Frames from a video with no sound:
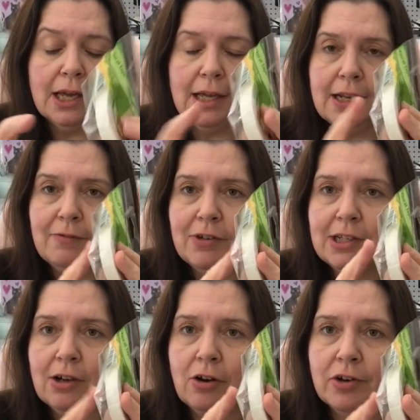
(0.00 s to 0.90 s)
and I
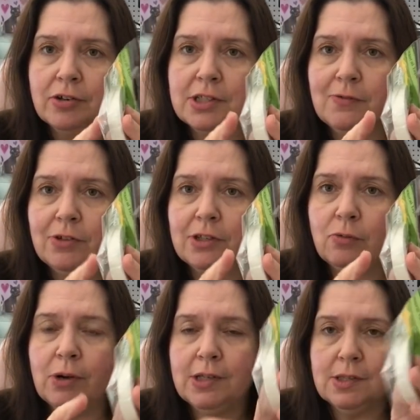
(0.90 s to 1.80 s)
find it harder to find
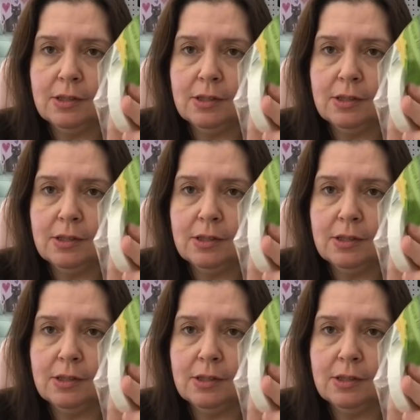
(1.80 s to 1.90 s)
the white,